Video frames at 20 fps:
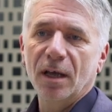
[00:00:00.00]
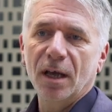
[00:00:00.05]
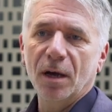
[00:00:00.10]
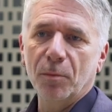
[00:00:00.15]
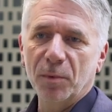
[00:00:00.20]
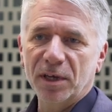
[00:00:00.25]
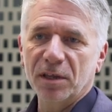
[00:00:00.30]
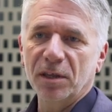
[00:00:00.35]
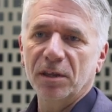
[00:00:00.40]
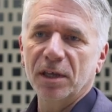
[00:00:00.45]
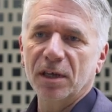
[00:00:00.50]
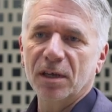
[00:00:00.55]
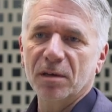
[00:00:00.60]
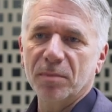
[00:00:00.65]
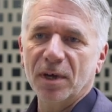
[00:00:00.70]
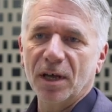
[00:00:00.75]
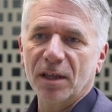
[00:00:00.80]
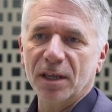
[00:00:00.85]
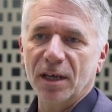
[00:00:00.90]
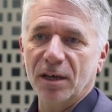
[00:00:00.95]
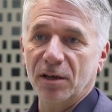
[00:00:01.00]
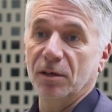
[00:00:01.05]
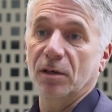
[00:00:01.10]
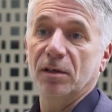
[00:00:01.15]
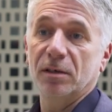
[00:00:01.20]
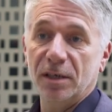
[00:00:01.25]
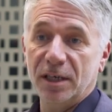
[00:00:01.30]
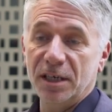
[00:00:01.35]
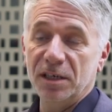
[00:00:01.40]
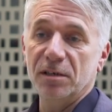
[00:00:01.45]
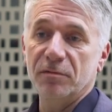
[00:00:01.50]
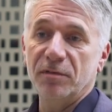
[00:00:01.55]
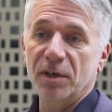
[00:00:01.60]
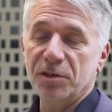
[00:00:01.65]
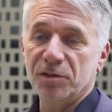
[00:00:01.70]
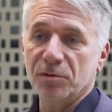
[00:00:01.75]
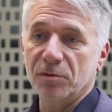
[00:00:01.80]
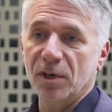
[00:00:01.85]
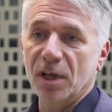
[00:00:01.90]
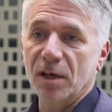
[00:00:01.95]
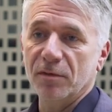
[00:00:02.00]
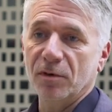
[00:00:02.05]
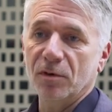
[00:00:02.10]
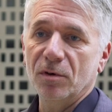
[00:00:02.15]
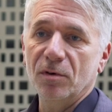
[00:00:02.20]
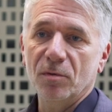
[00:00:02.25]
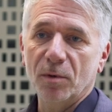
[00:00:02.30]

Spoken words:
And we can think about that on an individual level,